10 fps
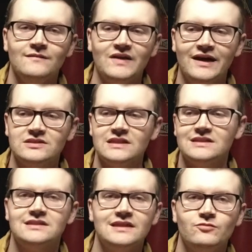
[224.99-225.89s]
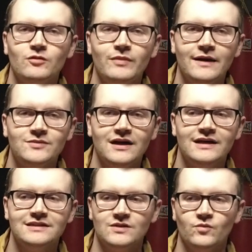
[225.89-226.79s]
now sees his need to be
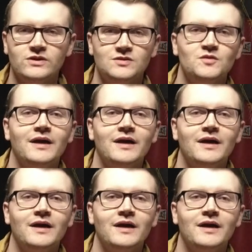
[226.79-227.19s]
baptized and wants to